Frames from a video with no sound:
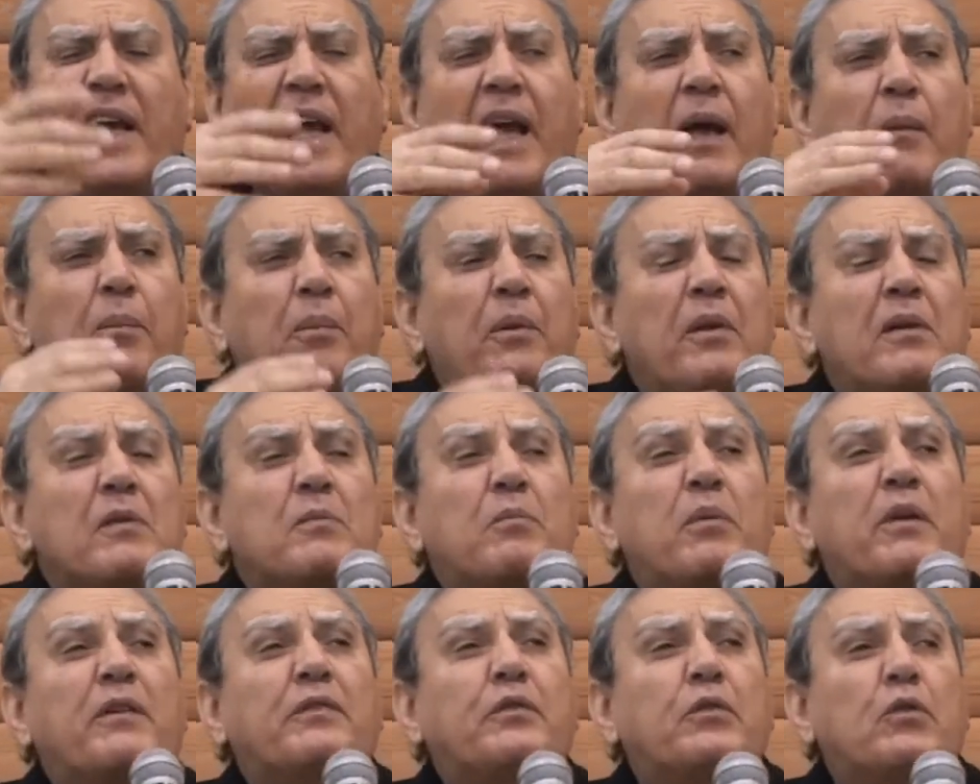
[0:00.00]
All
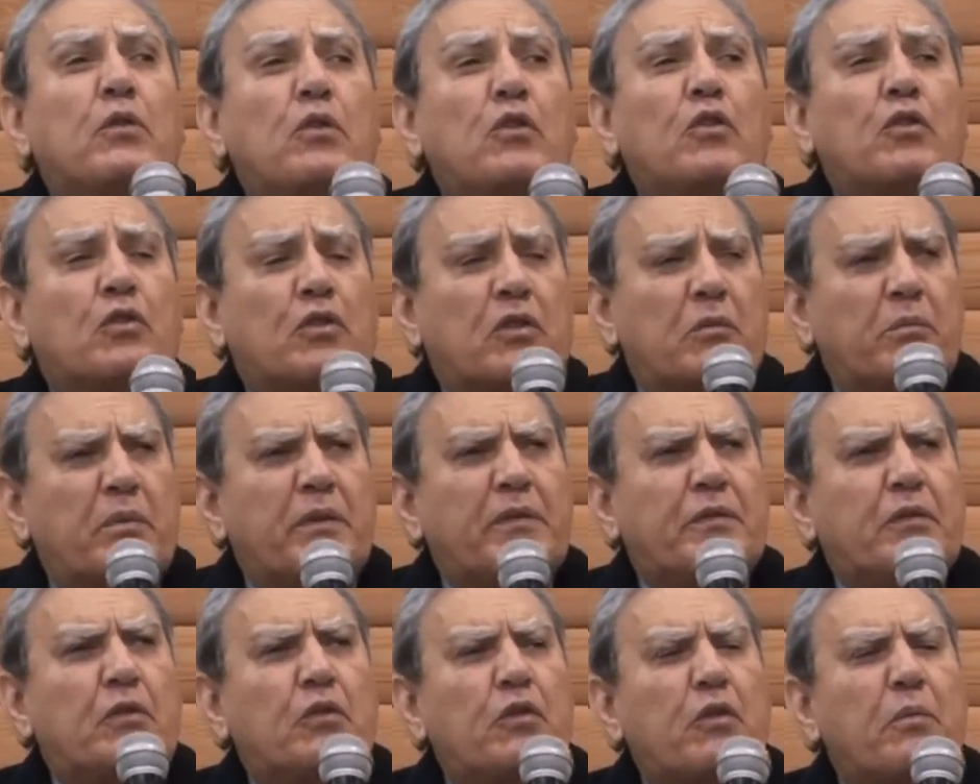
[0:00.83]
this happened
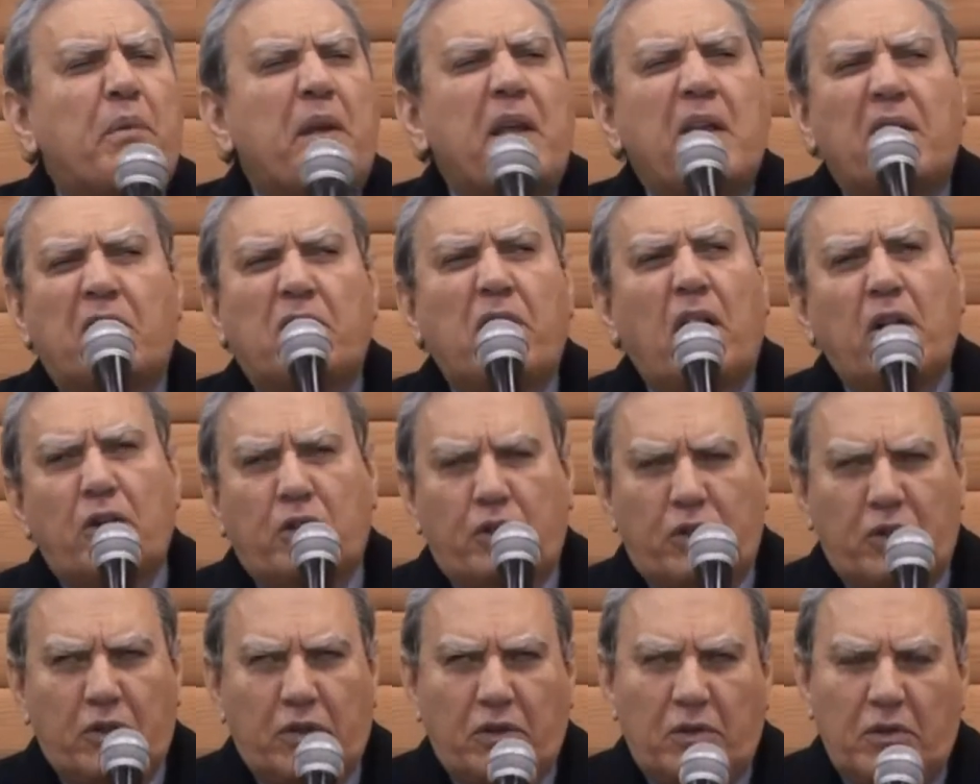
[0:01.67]
before
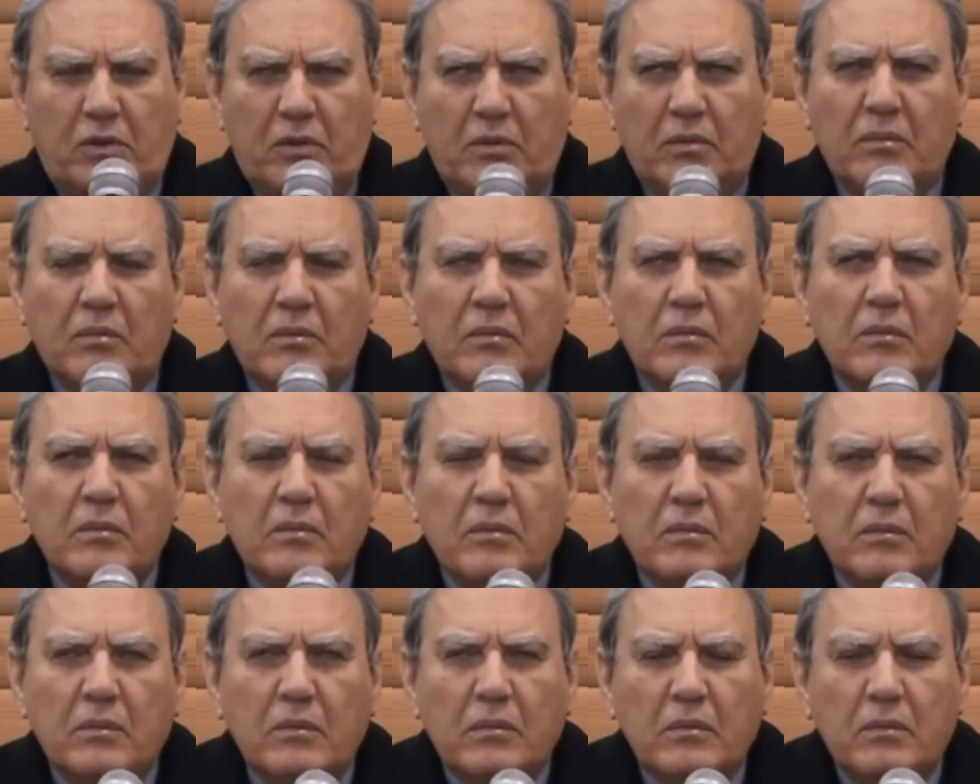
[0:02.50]
being
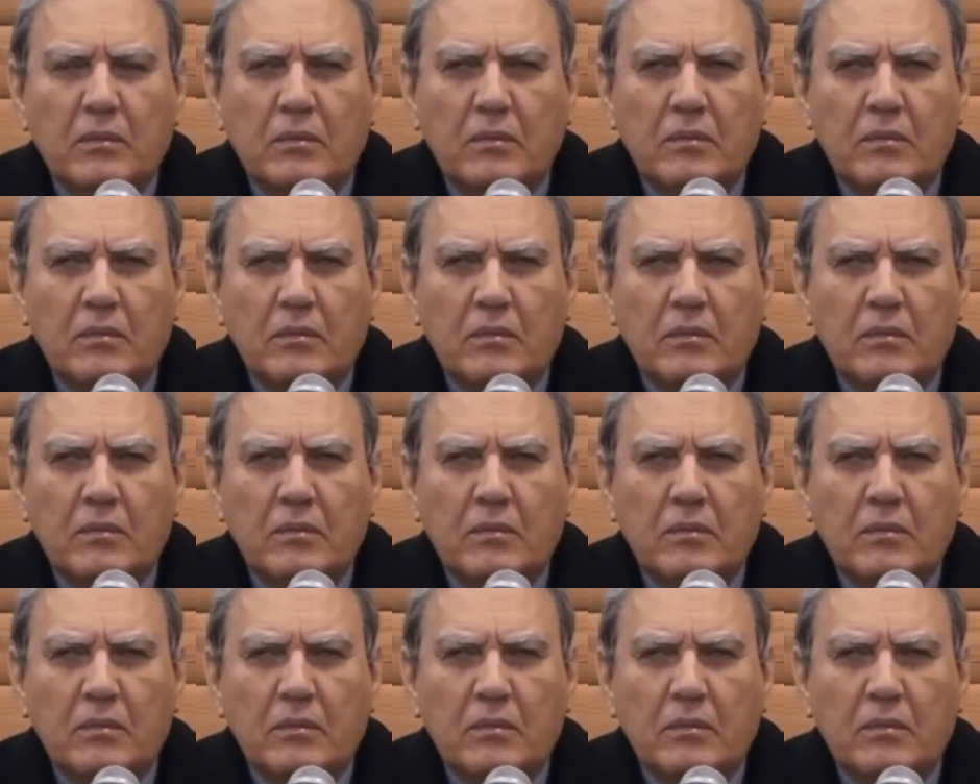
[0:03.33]
touched.